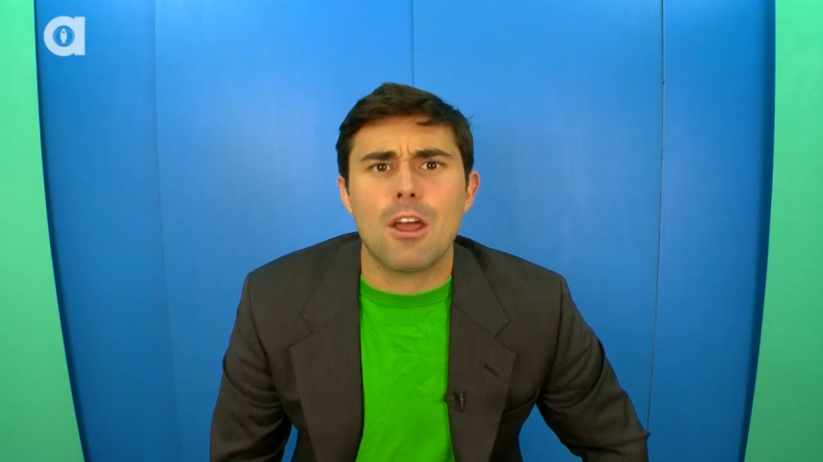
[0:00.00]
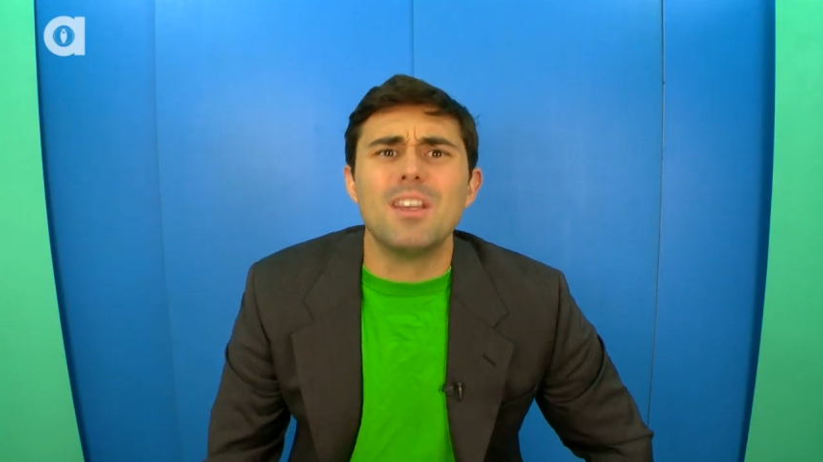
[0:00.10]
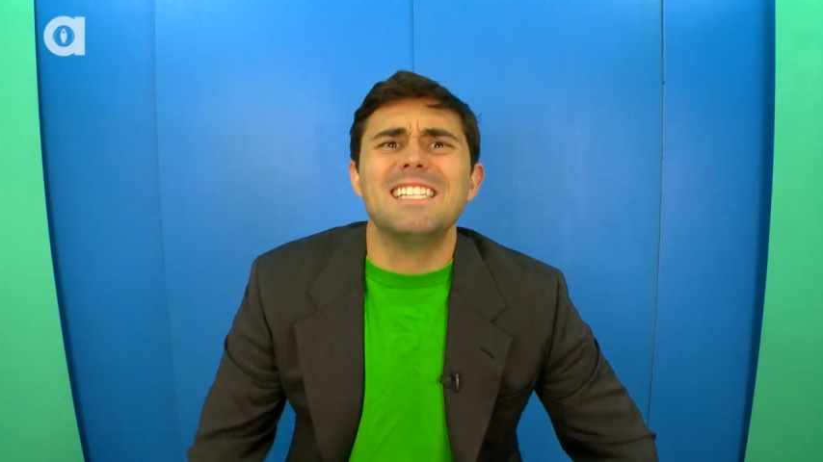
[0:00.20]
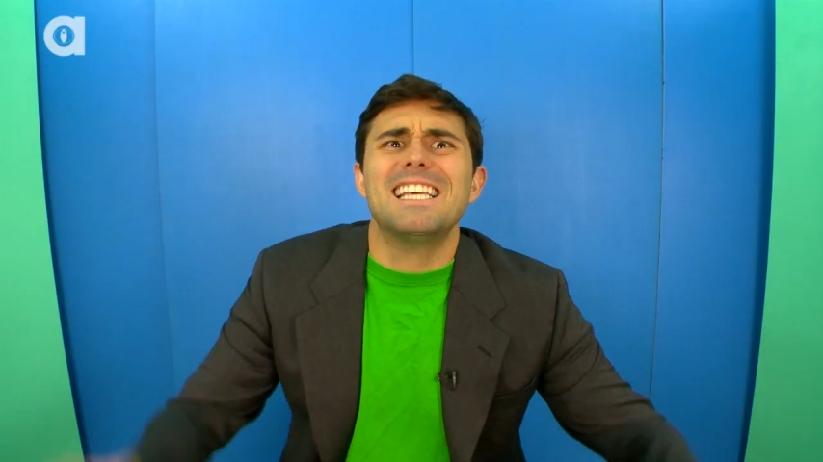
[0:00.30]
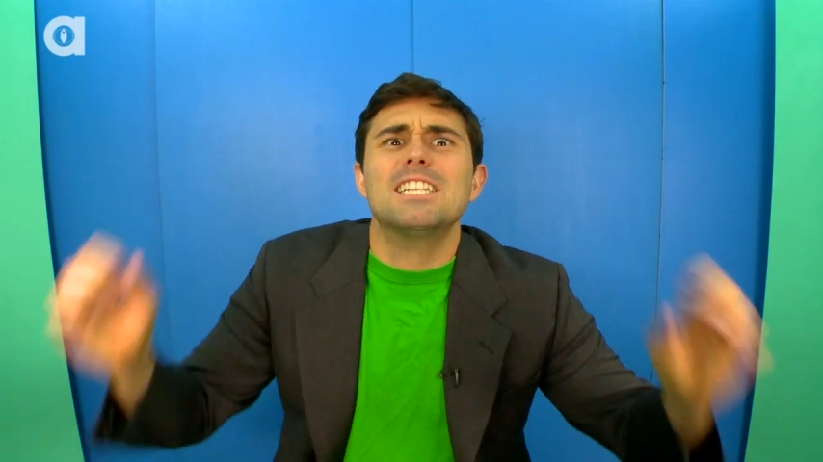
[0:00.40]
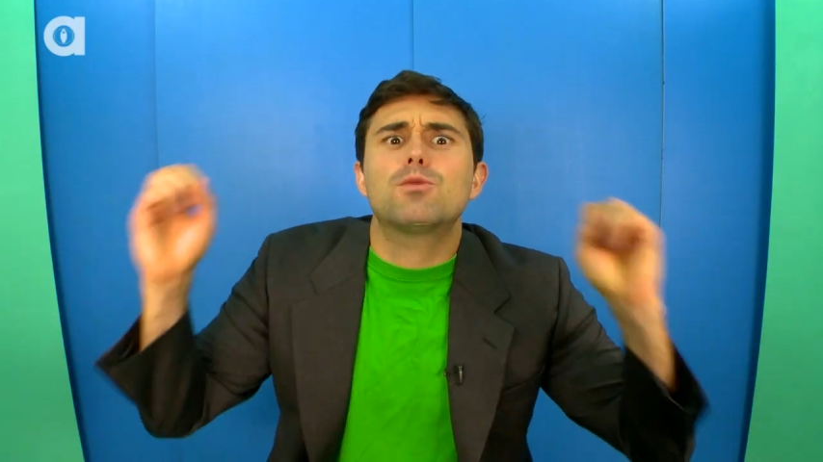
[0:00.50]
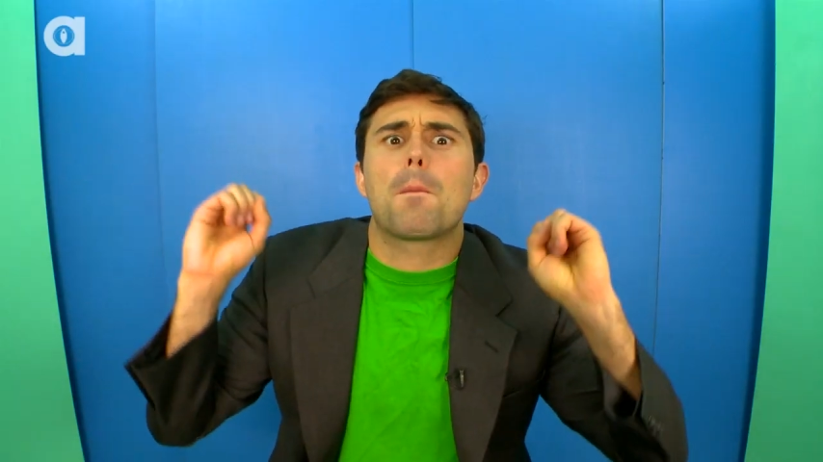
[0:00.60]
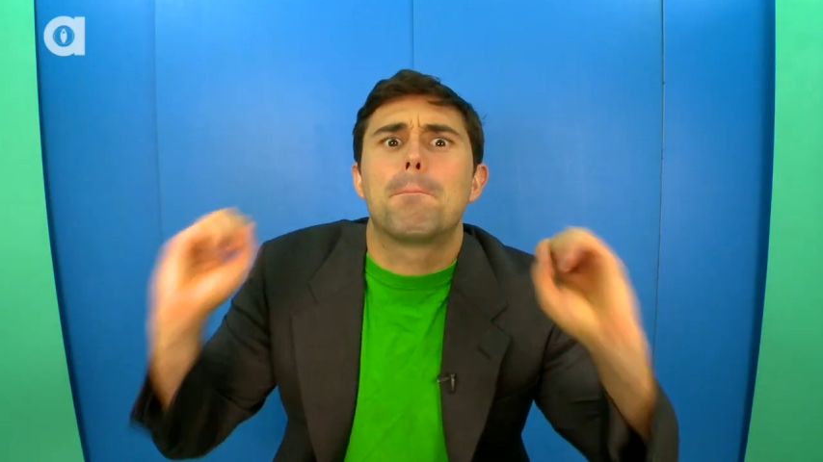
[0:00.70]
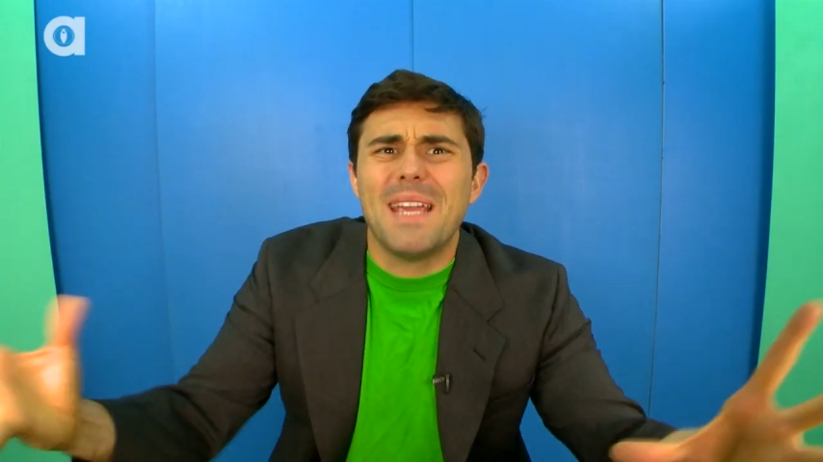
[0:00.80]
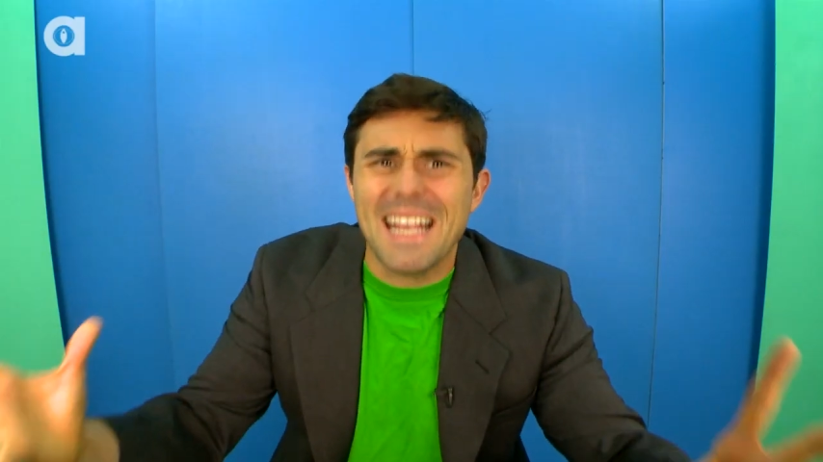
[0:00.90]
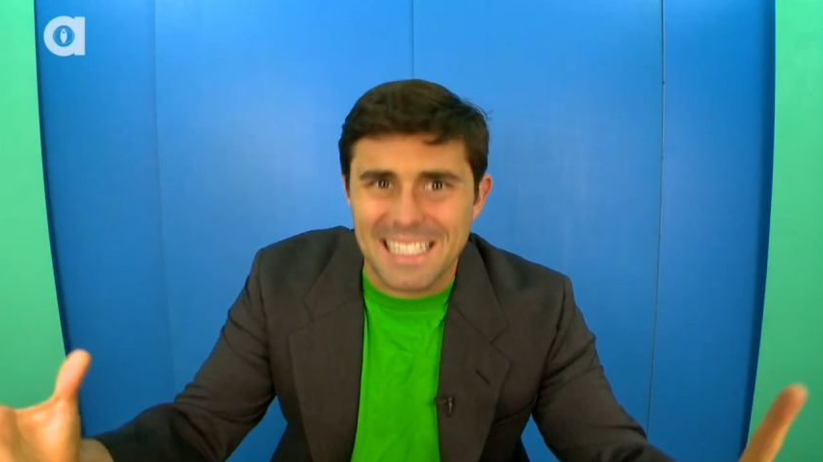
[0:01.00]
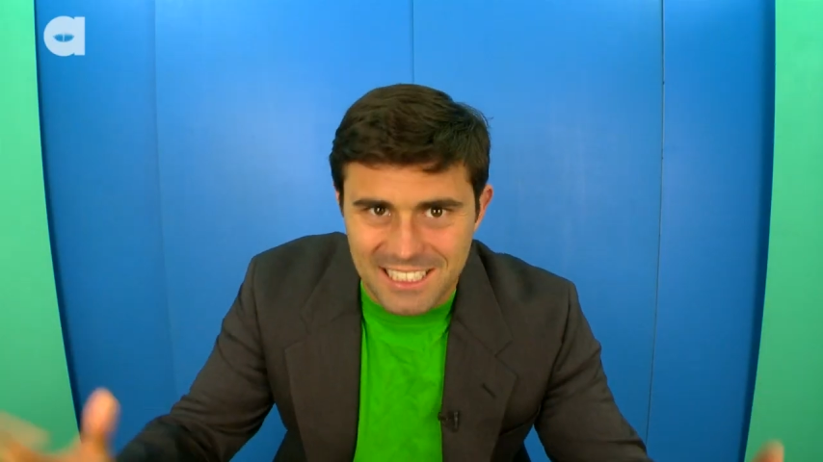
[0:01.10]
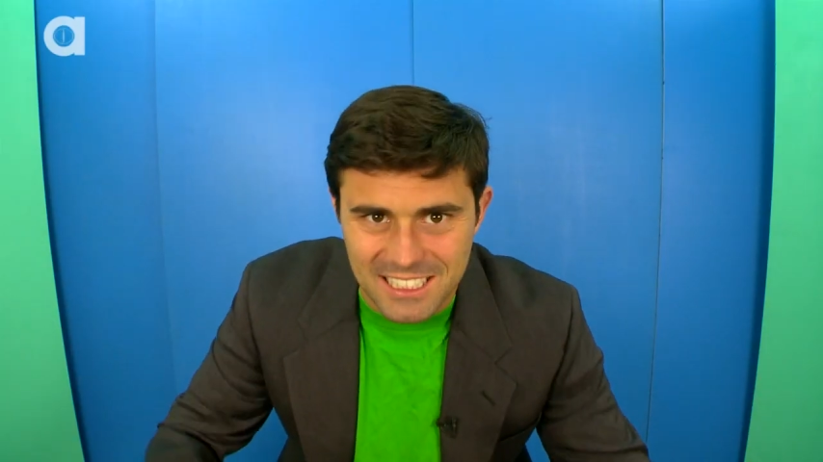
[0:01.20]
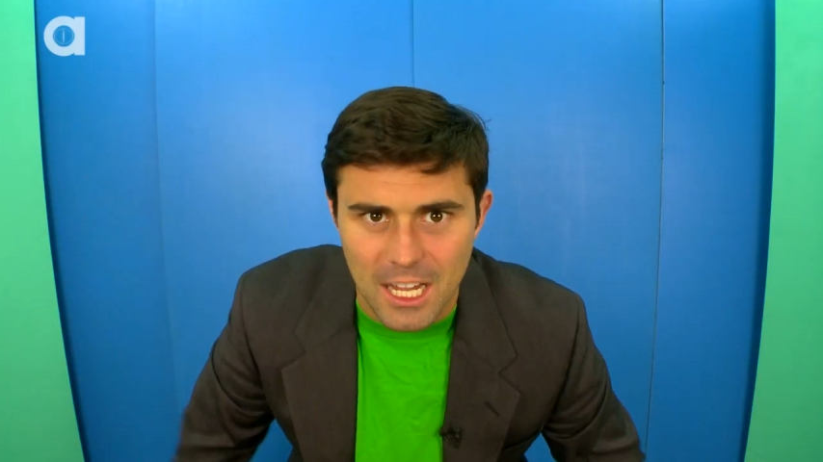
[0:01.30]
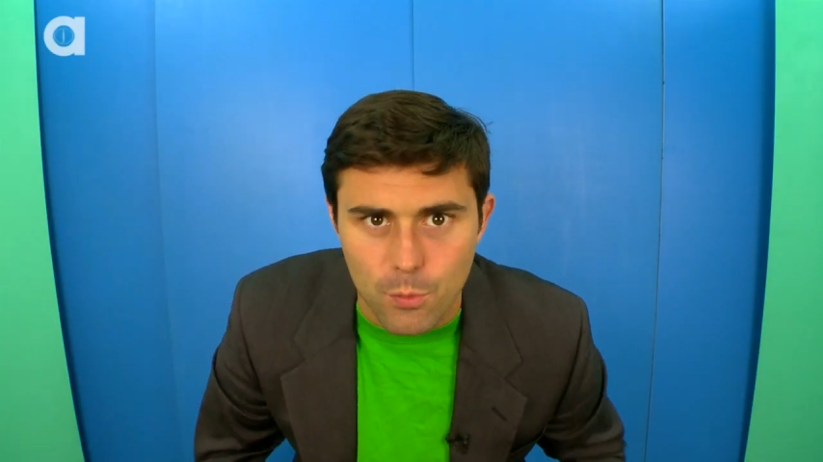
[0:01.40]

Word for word: Now, these things were beasts.